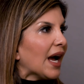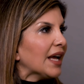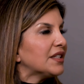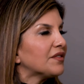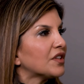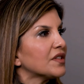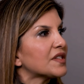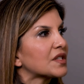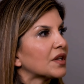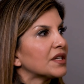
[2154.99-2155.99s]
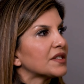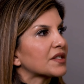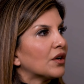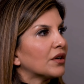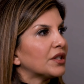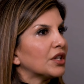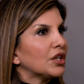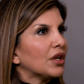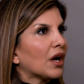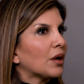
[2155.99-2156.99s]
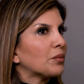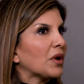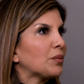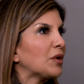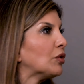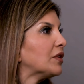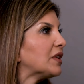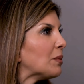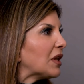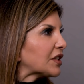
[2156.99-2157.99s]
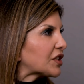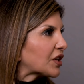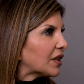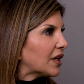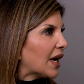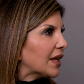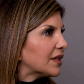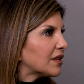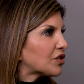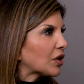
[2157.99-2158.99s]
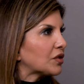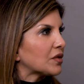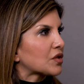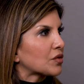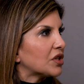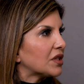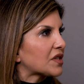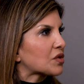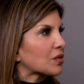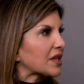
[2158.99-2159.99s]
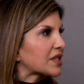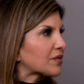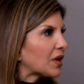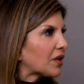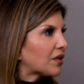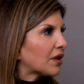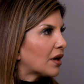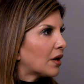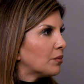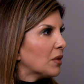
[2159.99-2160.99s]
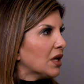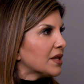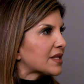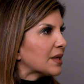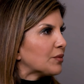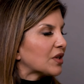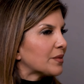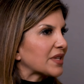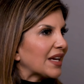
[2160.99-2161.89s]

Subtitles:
And they've done studies on people in the military and they try to associate stress with symptoms,